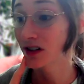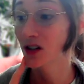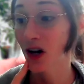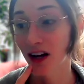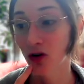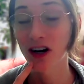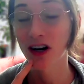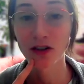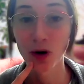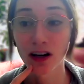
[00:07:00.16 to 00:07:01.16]
is kind of
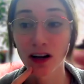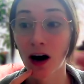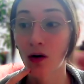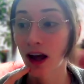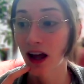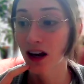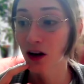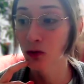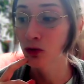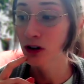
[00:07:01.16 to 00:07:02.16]
crazy right now, and
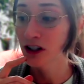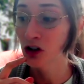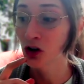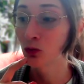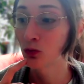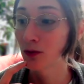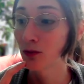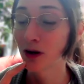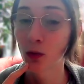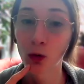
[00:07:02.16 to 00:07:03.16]
I really don't blame
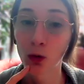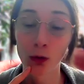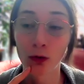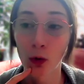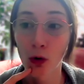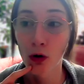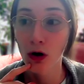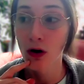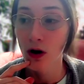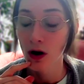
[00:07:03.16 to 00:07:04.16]
people
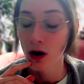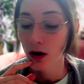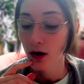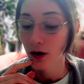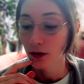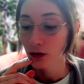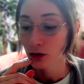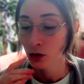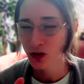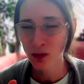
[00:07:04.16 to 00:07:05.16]
for
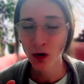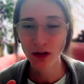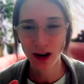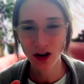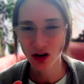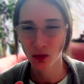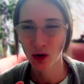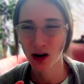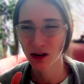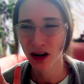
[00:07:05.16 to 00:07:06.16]
losing motivation
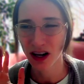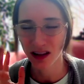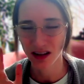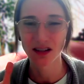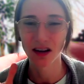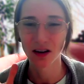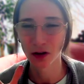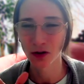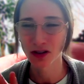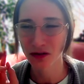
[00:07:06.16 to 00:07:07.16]
when looking at that stuff.
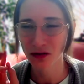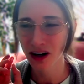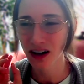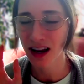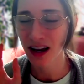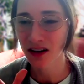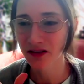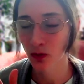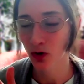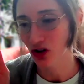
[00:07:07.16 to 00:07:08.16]
It's just very negative
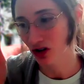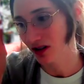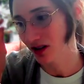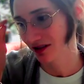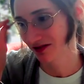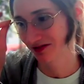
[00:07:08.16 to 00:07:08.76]
vibrations,